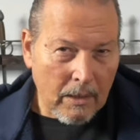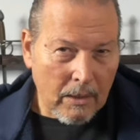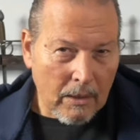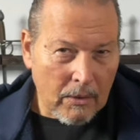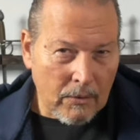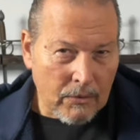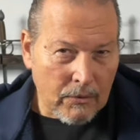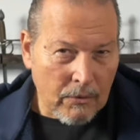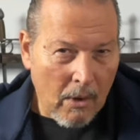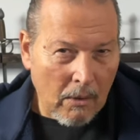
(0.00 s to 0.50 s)

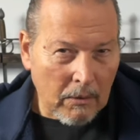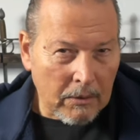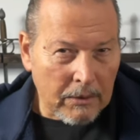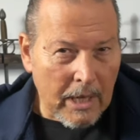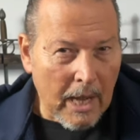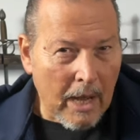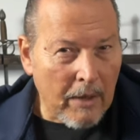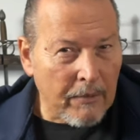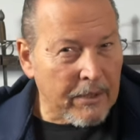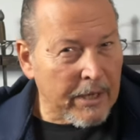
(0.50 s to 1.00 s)
is all in
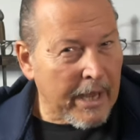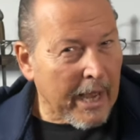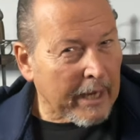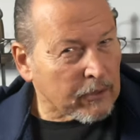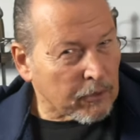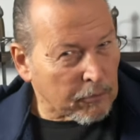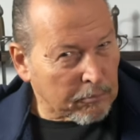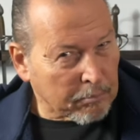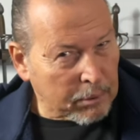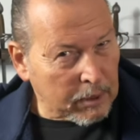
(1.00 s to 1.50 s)
how the
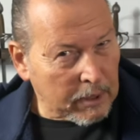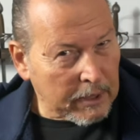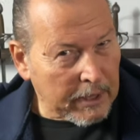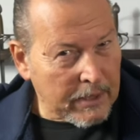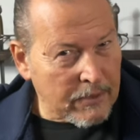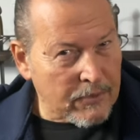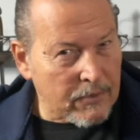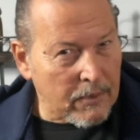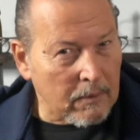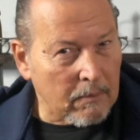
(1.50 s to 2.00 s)
actor
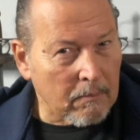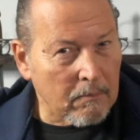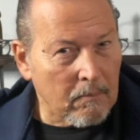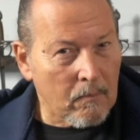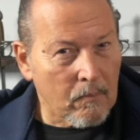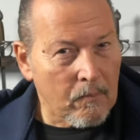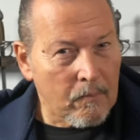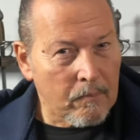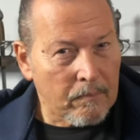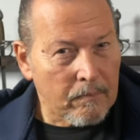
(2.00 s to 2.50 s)
plays it.
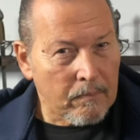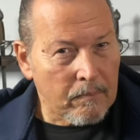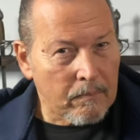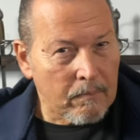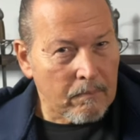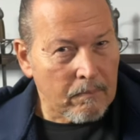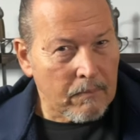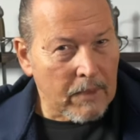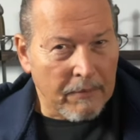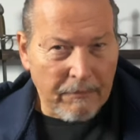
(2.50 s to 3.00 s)

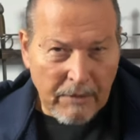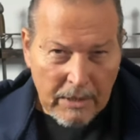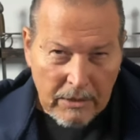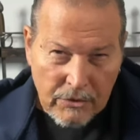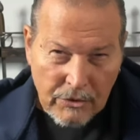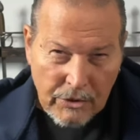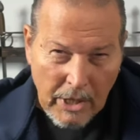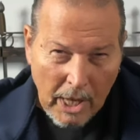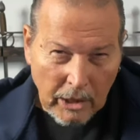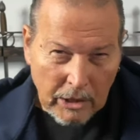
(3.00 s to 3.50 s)
If they
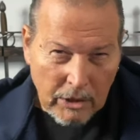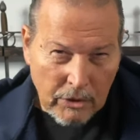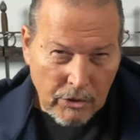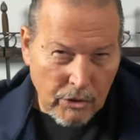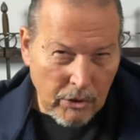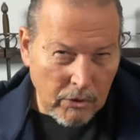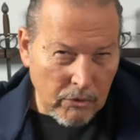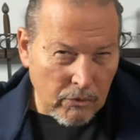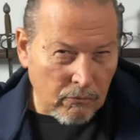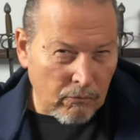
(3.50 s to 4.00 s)
sell it
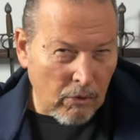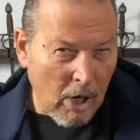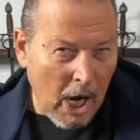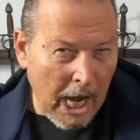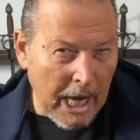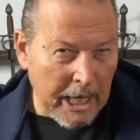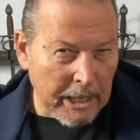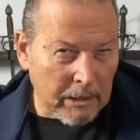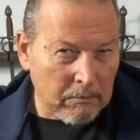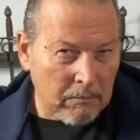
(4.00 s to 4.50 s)
just
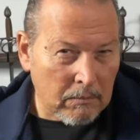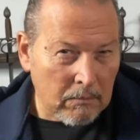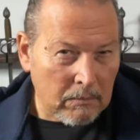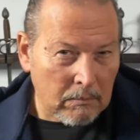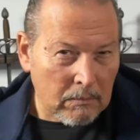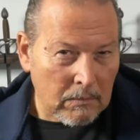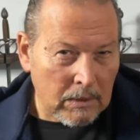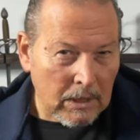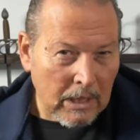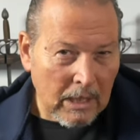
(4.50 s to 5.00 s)
right,
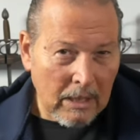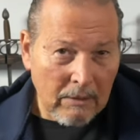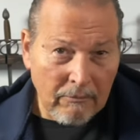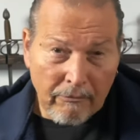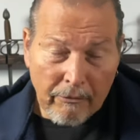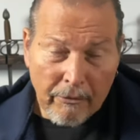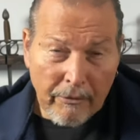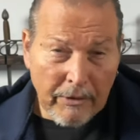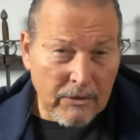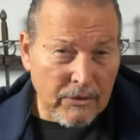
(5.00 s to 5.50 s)

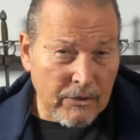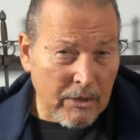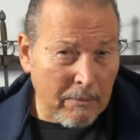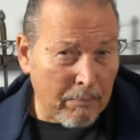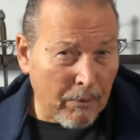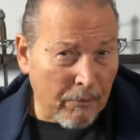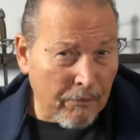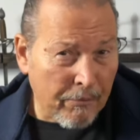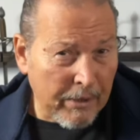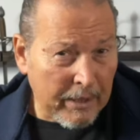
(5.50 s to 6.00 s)
very
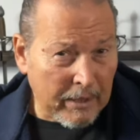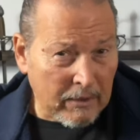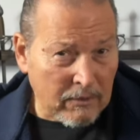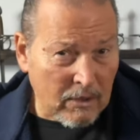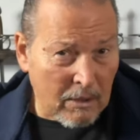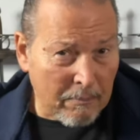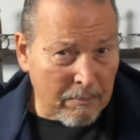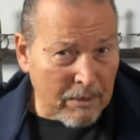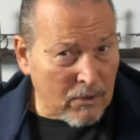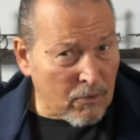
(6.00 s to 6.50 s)
simple things
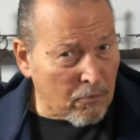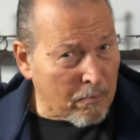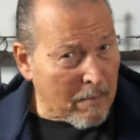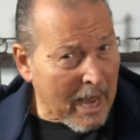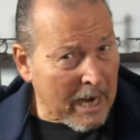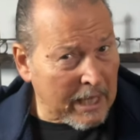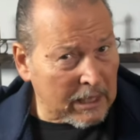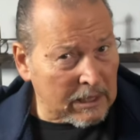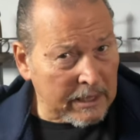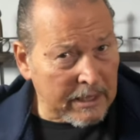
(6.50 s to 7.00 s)
can be
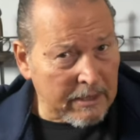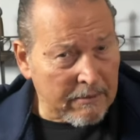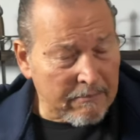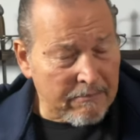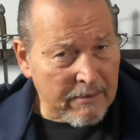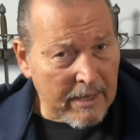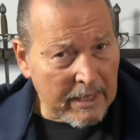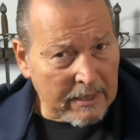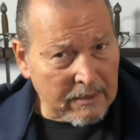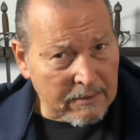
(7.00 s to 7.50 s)
dramatically
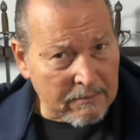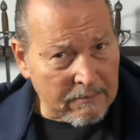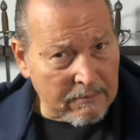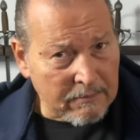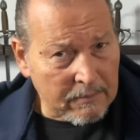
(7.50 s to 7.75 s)
effective.